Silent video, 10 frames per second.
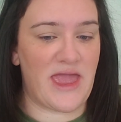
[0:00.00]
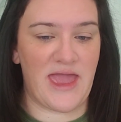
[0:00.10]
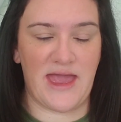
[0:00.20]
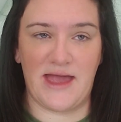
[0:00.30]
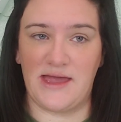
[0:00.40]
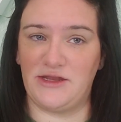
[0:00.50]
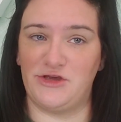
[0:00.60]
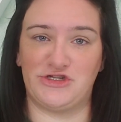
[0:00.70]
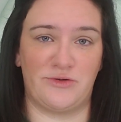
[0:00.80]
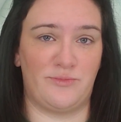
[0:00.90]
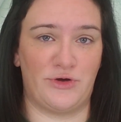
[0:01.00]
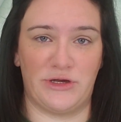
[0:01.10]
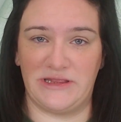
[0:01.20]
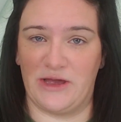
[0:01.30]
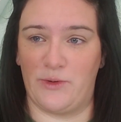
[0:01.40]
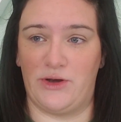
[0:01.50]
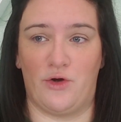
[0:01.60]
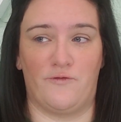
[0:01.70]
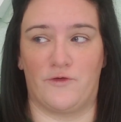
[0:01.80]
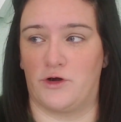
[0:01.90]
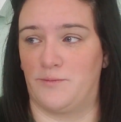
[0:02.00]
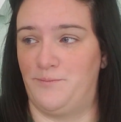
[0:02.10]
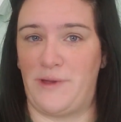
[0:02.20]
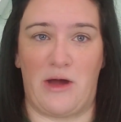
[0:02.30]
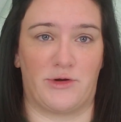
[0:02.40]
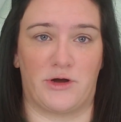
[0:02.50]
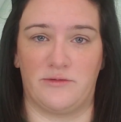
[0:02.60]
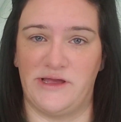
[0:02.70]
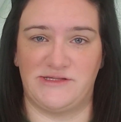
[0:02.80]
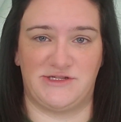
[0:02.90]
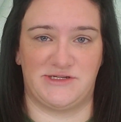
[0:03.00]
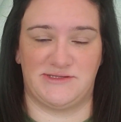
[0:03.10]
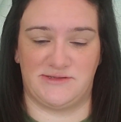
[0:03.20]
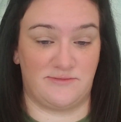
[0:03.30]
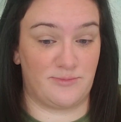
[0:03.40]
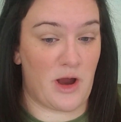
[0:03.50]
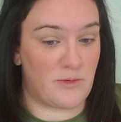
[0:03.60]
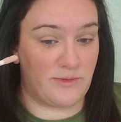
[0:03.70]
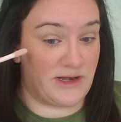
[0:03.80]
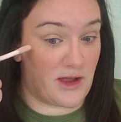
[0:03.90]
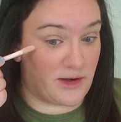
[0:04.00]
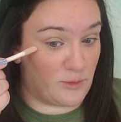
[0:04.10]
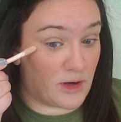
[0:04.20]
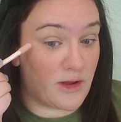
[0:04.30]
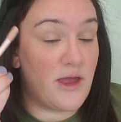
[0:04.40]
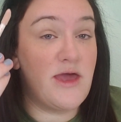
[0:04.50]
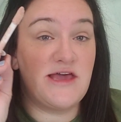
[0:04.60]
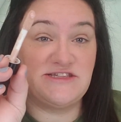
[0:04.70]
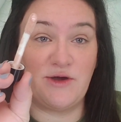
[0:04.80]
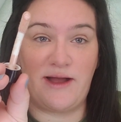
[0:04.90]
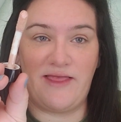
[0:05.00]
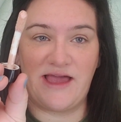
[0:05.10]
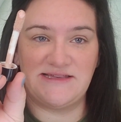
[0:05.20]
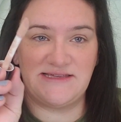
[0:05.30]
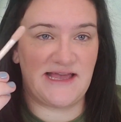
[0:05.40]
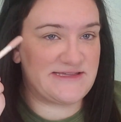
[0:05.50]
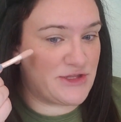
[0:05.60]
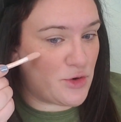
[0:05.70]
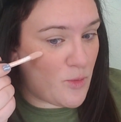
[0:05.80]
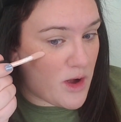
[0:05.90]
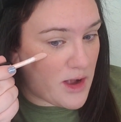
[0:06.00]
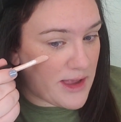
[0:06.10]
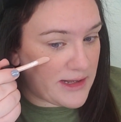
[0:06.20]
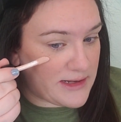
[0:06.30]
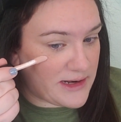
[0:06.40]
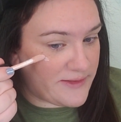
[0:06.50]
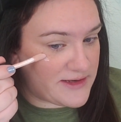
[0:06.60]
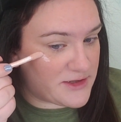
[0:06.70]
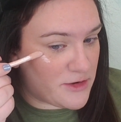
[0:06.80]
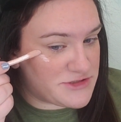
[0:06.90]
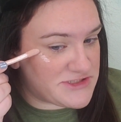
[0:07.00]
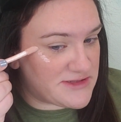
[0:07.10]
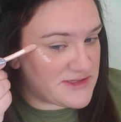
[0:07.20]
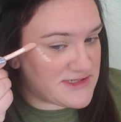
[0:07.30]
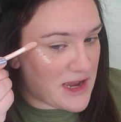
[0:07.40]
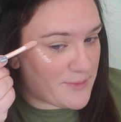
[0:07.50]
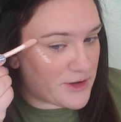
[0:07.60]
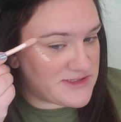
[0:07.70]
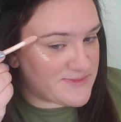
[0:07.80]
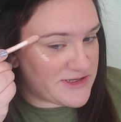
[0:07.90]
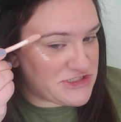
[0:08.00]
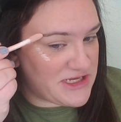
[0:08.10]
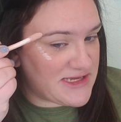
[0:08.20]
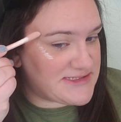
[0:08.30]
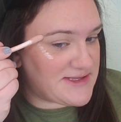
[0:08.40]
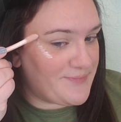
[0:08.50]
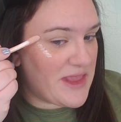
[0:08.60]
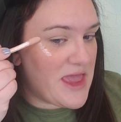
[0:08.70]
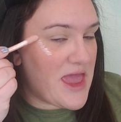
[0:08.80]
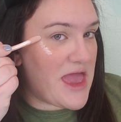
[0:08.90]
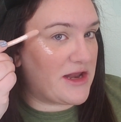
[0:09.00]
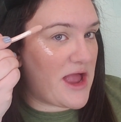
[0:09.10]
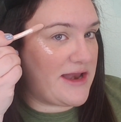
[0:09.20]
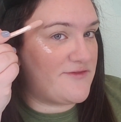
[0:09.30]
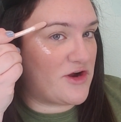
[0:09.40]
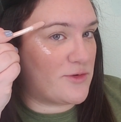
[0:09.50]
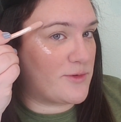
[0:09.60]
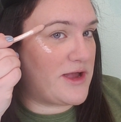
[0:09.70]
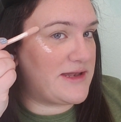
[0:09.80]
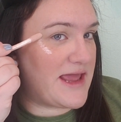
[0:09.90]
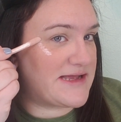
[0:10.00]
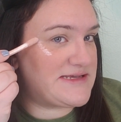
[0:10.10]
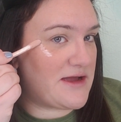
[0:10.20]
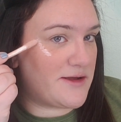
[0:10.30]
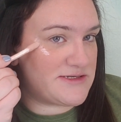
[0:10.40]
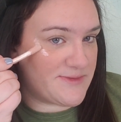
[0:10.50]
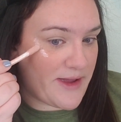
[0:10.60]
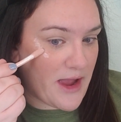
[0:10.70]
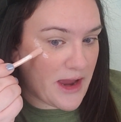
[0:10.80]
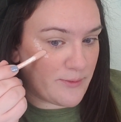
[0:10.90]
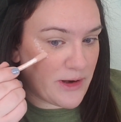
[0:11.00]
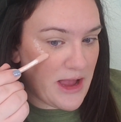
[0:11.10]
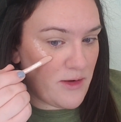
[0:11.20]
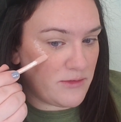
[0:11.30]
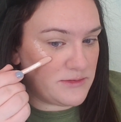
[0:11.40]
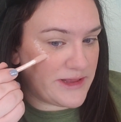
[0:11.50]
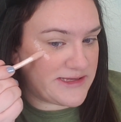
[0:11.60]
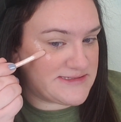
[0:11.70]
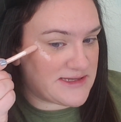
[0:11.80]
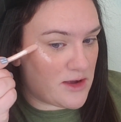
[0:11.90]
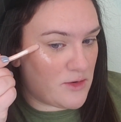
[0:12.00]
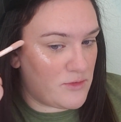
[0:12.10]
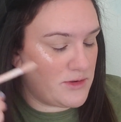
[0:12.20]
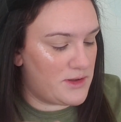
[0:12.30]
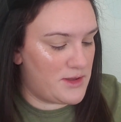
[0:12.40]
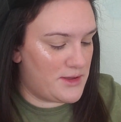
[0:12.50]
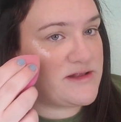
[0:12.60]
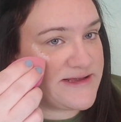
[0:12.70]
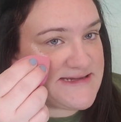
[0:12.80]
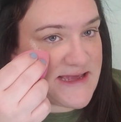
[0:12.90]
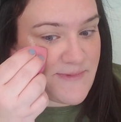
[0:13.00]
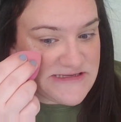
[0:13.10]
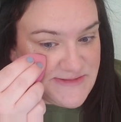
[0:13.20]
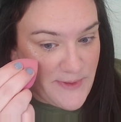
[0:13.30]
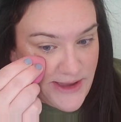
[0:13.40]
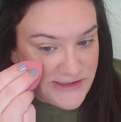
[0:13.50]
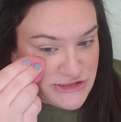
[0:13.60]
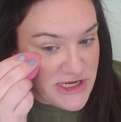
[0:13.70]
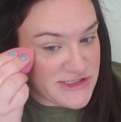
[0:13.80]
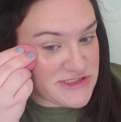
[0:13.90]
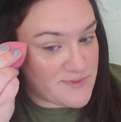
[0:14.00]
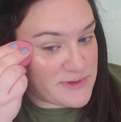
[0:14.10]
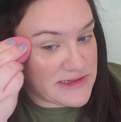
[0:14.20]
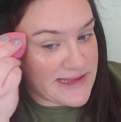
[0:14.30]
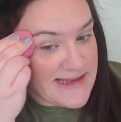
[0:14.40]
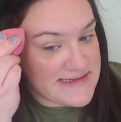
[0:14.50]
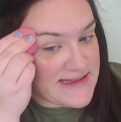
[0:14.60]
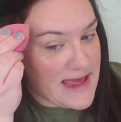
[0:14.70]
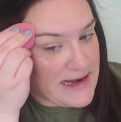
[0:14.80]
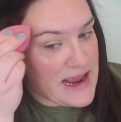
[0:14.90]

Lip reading: and you shouldn't put liquid over powder. It's just probably not going to work. So I like, because this has a little wand, and I like to go just on the top parts of my cheeks and kind of connect it onto my eyebrow, like so. And I like to take my sponge and just blend that